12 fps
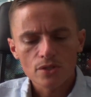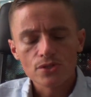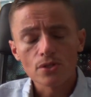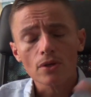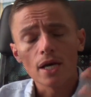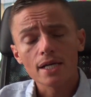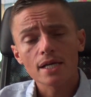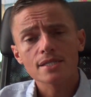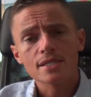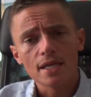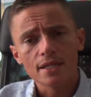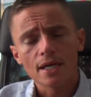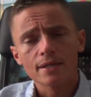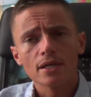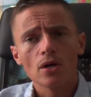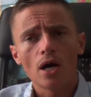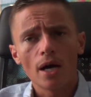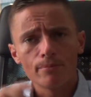So like I said,
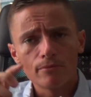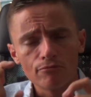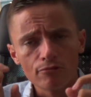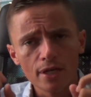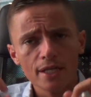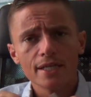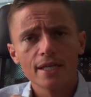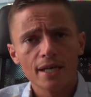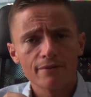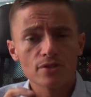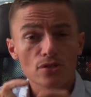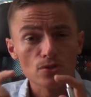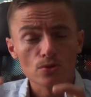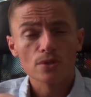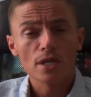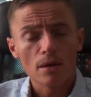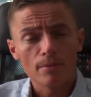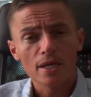I'm really going to have to
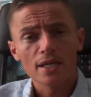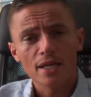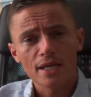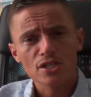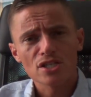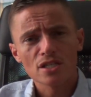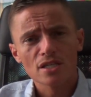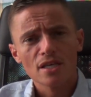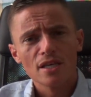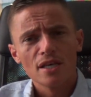sort out my collection,